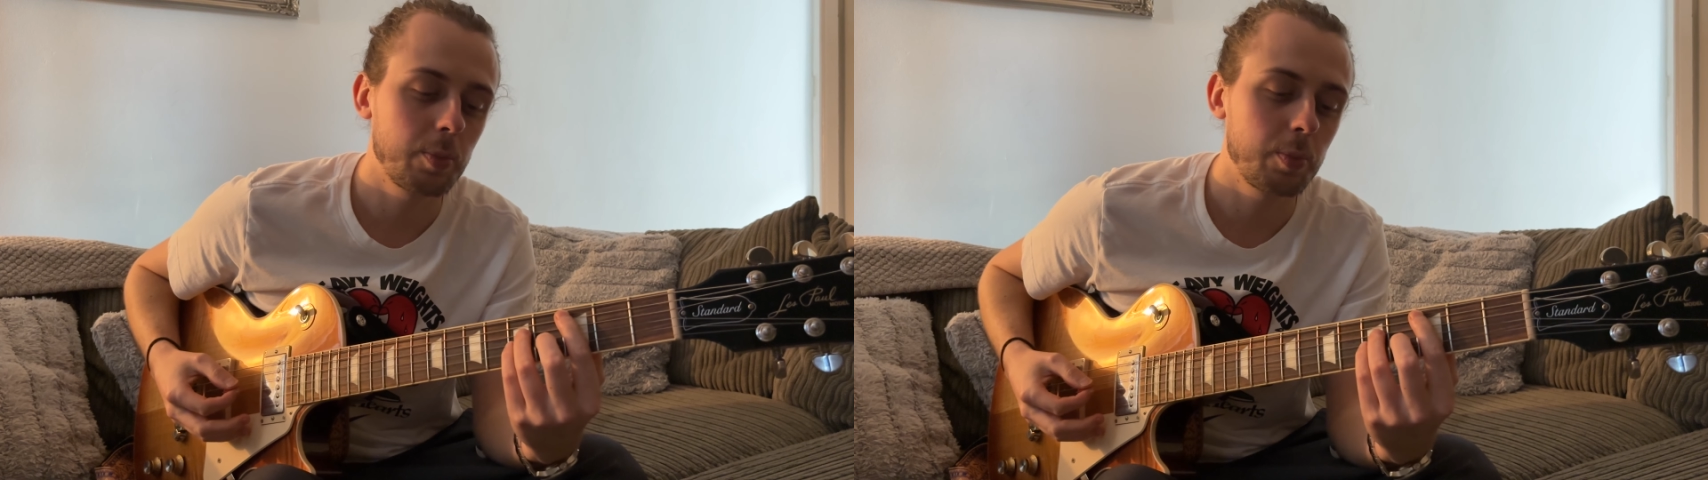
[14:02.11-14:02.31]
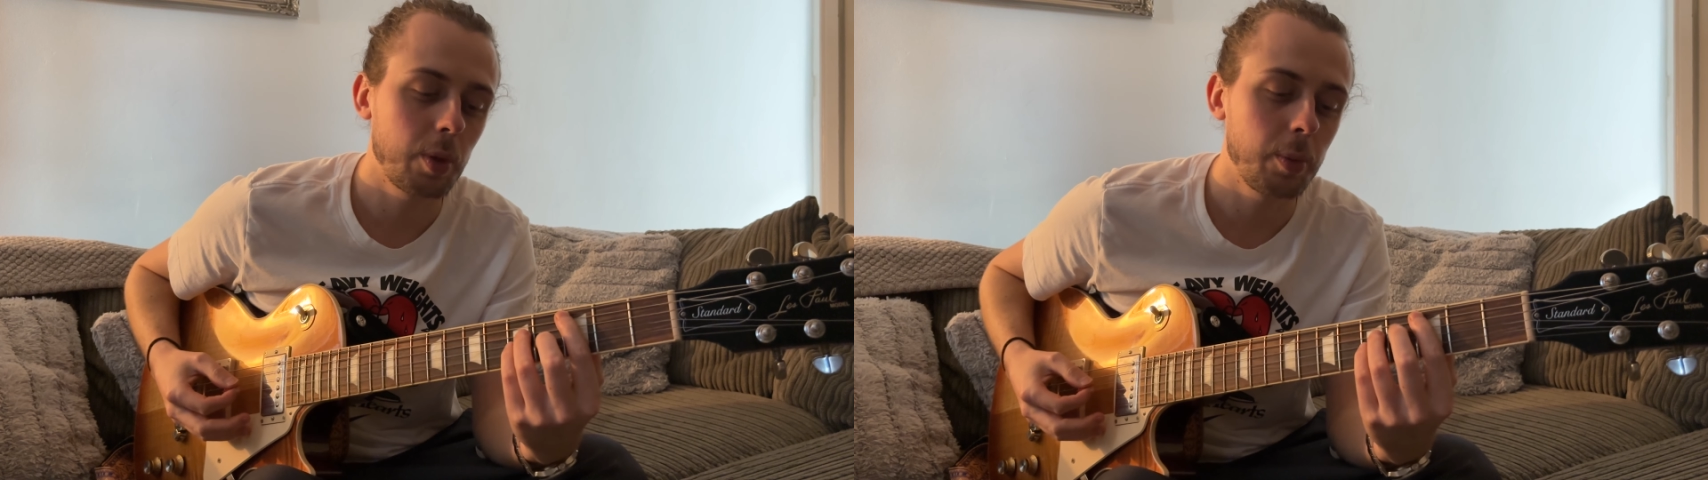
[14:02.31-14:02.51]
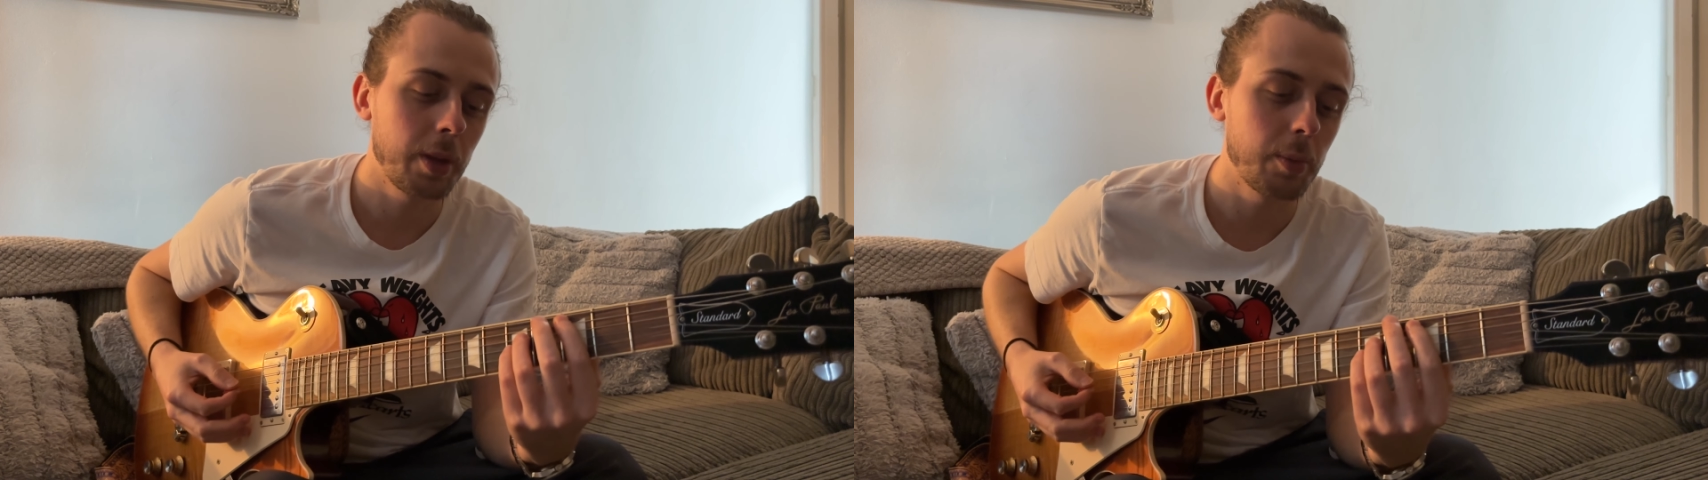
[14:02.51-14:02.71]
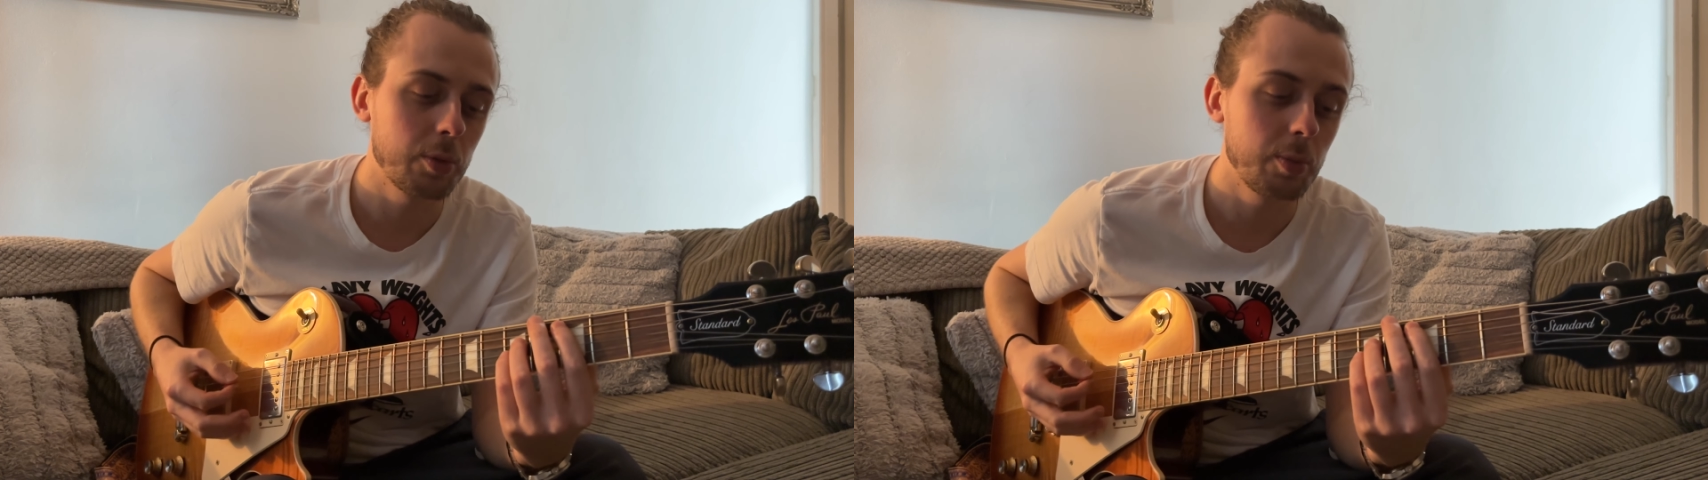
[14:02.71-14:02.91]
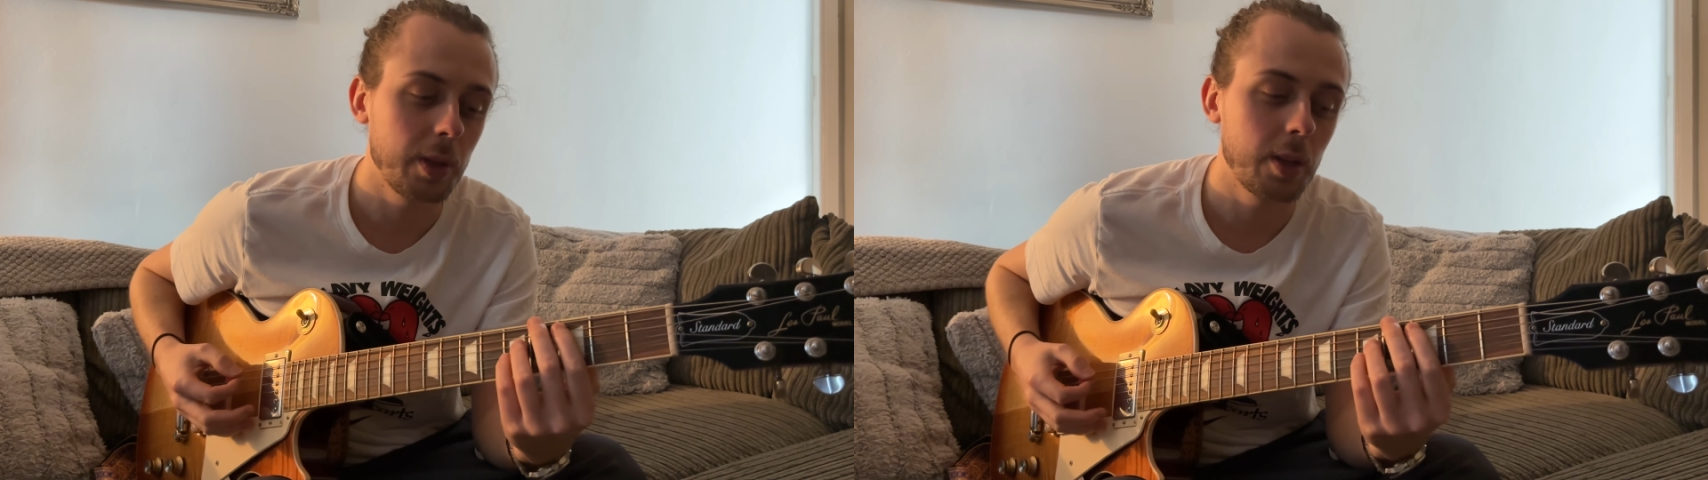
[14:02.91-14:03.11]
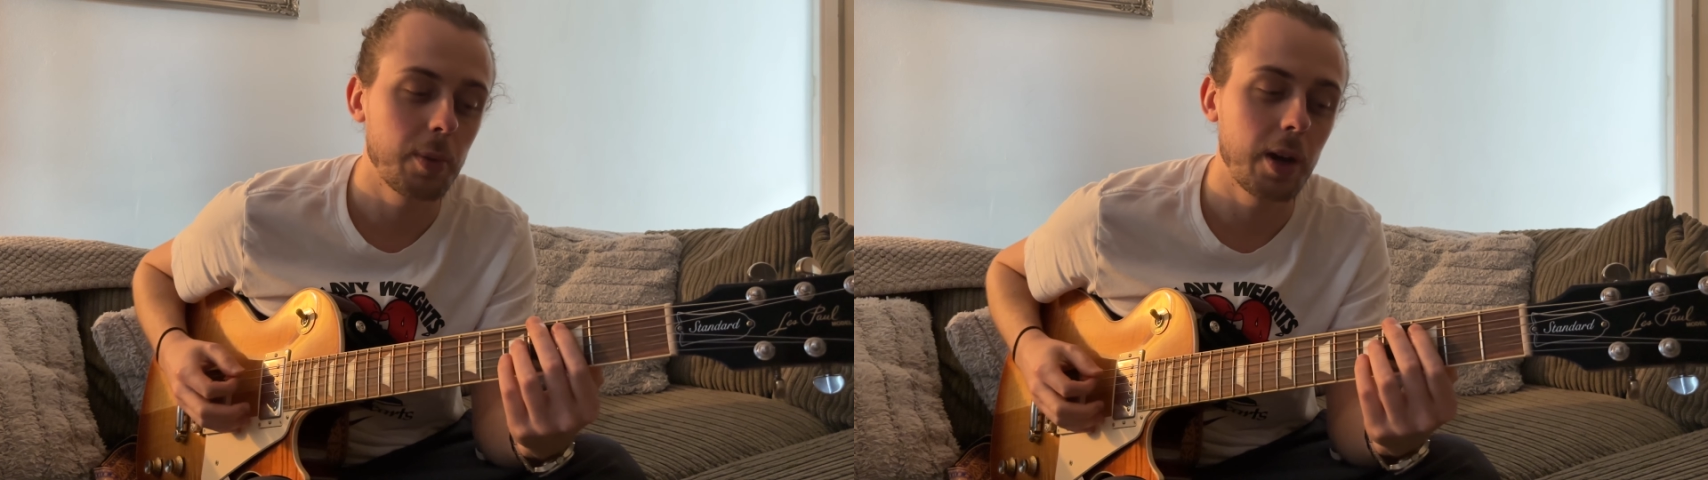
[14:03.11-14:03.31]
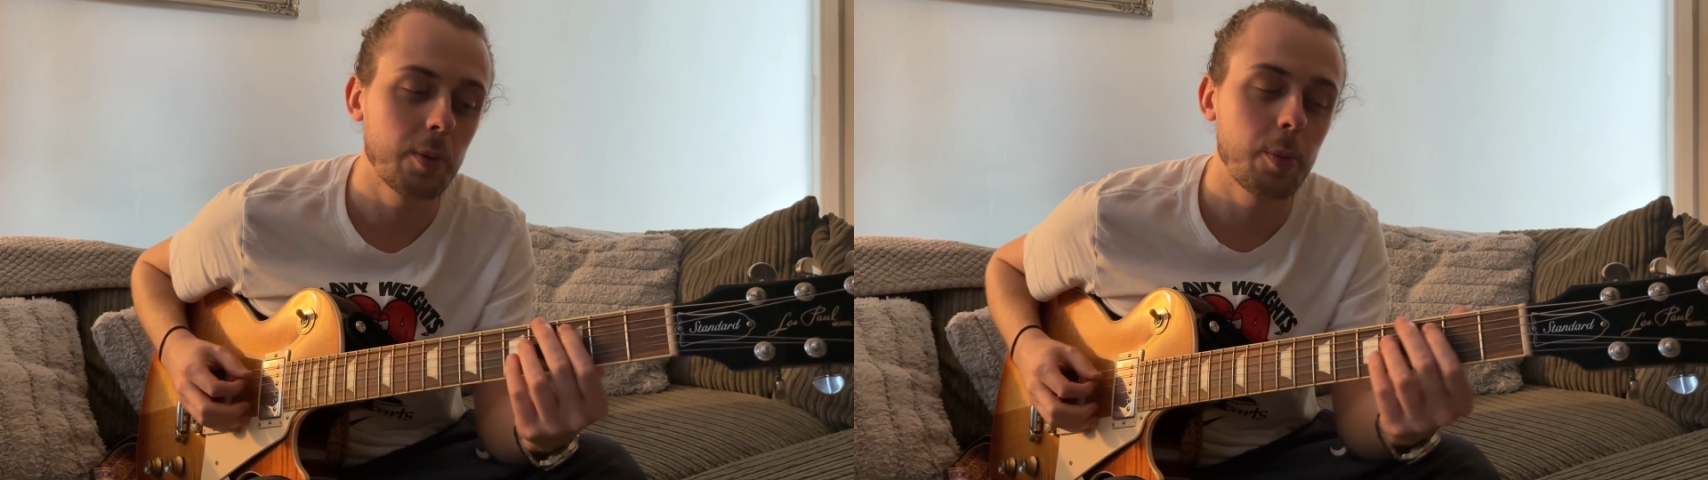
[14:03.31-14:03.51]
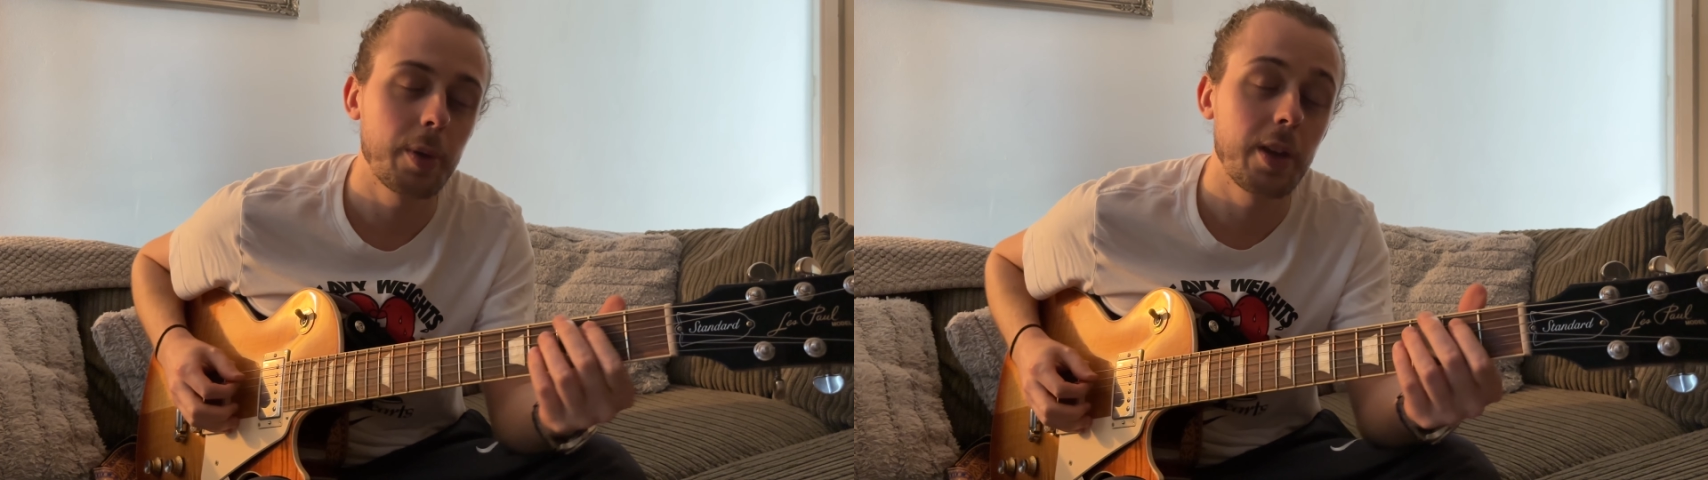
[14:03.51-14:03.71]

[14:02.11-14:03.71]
probably helps you make your mind up a bit